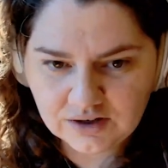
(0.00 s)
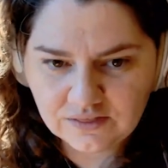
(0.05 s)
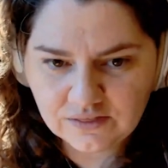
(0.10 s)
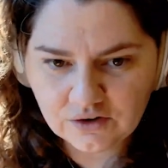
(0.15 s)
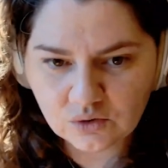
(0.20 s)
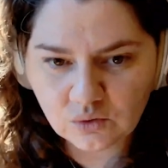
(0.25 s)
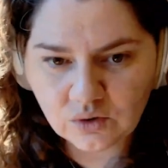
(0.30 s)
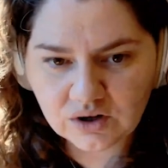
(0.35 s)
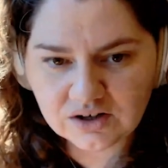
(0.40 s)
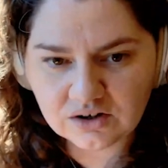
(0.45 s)
They're
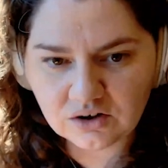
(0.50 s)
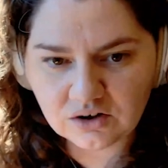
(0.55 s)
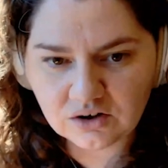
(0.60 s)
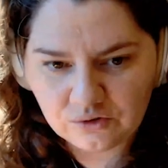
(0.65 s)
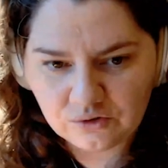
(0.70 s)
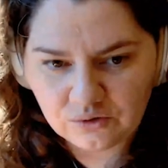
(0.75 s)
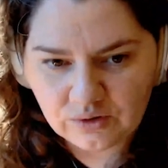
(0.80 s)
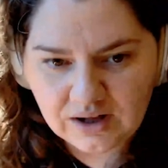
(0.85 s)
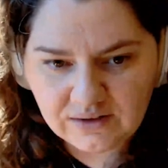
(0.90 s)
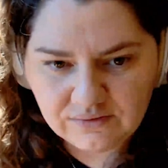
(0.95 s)
going to
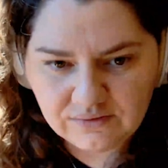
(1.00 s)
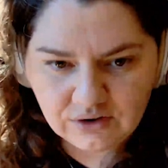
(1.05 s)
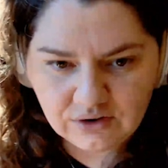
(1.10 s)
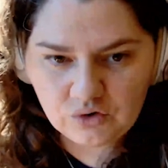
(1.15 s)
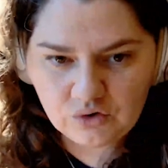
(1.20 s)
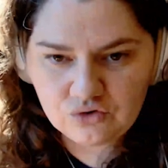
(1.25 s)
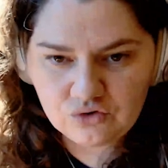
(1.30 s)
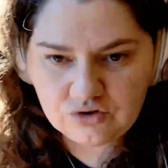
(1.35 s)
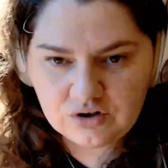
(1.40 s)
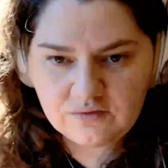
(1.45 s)
also have their
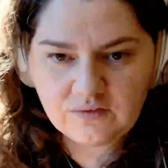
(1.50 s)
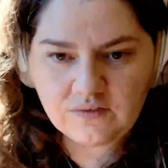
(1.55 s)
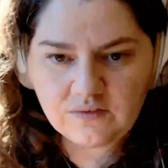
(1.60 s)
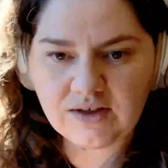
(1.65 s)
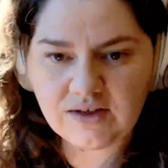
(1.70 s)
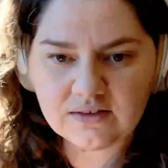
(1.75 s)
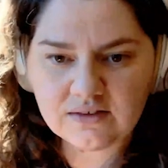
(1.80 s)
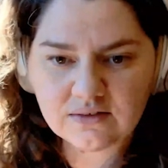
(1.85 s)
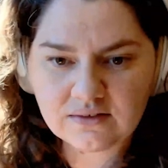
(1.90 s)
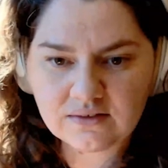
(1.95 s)
version of
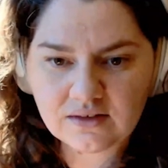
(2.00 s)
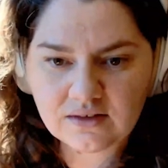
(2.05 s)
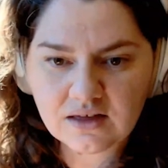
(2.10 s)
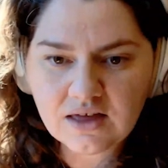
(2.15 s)
events.